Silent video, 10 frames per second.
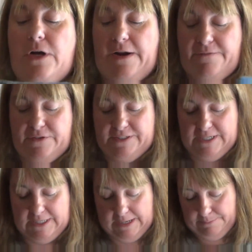ever
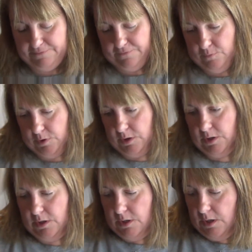seen that before,
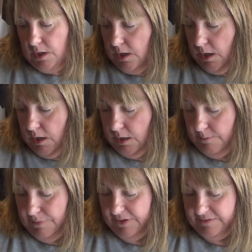
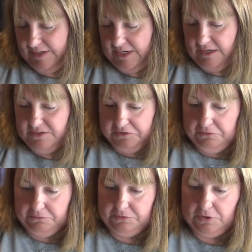but it's like adult